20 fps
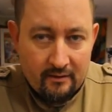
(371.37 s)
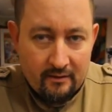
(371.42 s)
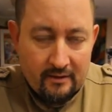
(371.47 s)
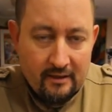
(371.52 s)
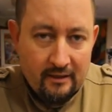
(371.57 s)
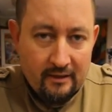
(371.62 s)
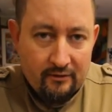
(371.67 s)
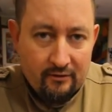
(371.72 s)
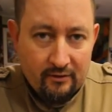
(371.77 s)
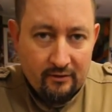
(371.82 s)

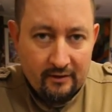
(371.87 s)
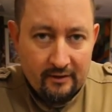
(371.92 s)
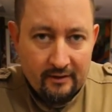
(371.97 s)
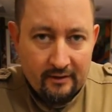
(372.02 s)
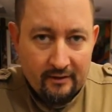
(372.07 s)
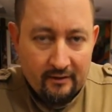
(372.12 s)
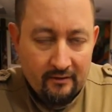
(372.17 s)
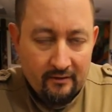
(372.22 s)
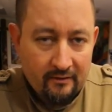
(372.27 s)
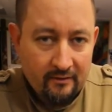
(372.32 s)

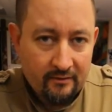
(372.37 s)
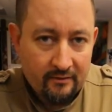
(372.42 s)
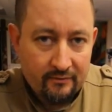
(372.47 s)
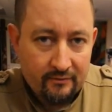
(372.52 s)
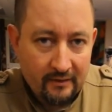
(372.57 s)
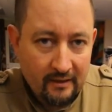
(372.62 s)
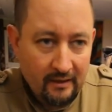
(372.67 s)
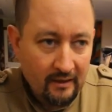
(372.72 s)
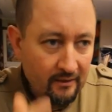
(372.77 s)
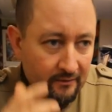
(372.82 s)
calculating
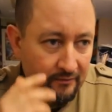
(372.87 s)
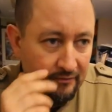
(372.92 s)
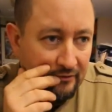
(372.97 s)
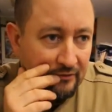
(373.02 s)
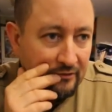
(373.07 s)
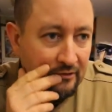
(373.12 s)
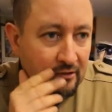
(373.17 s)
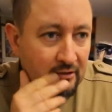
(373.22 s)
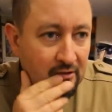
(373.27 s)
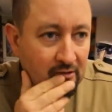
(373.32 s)
5
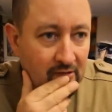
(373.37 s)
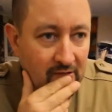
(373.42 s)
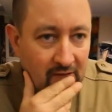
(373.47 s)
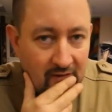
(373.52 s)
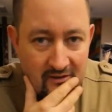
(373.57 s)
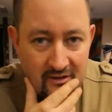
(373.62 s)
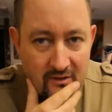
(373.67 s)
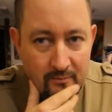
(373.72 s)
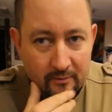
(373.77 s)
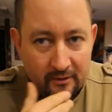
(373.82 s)

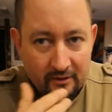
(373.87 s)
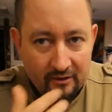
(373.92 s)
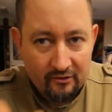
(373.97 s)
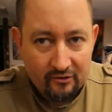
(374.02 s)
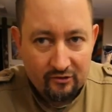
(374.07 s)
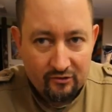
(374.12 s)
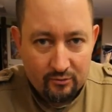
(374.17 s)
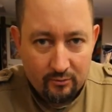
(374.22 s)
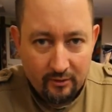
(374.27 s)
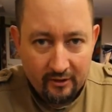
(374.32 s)

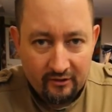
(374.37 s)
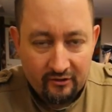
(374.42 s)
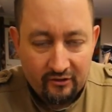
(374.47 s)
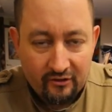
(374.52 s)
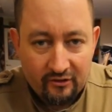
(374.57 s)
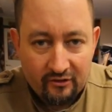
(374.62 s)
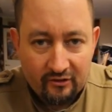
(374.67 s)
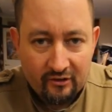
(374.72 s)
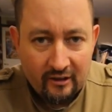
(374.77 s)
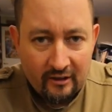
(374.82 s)
centimeters, 2
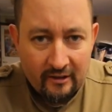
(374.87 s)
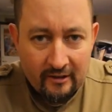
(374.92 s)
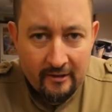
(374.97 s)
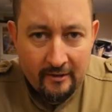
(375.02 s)
inches